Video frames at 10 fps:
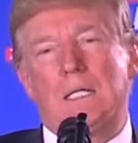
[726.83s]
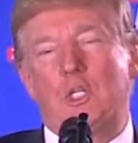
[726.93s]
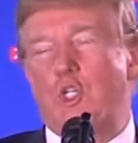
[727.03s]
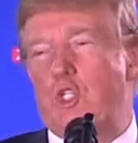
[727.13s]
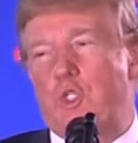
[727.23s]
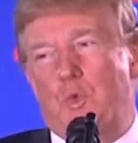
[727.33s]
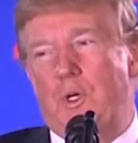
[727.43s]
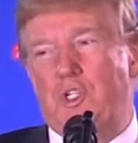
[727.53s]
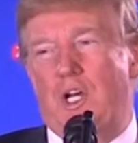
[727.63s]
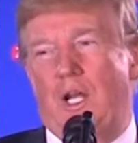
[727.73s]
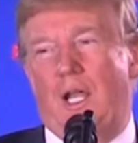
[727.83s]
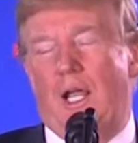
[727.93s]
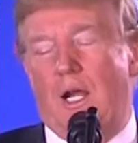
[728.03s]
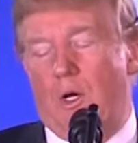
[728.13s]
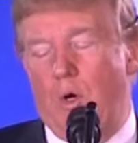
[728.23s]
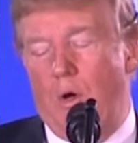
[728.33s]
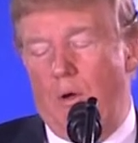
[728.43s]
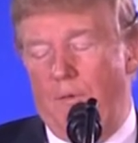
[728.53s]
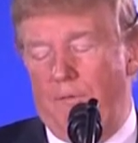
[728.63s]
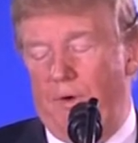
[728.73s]
just recently I got a
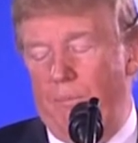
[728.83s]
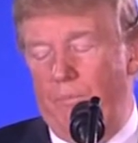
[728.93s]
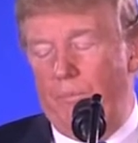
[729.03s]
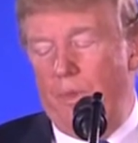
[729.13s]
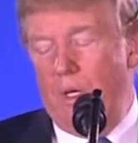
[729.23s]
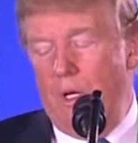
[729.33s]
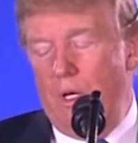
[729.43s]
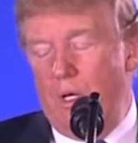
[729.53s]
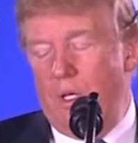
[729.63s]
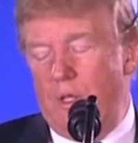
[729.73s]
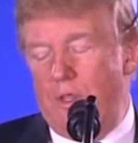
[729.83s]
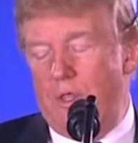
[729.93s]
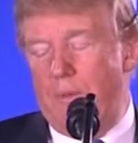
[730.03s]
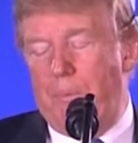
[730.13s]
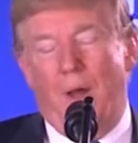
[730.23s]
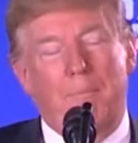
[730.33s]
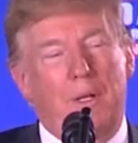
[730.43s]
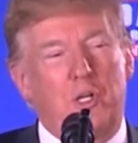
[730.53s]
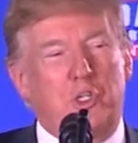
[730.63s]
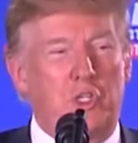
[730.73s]
call from the Prime
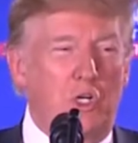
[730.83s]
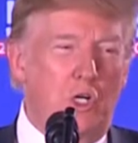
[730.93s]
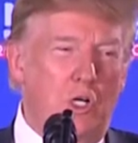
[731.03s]
Minister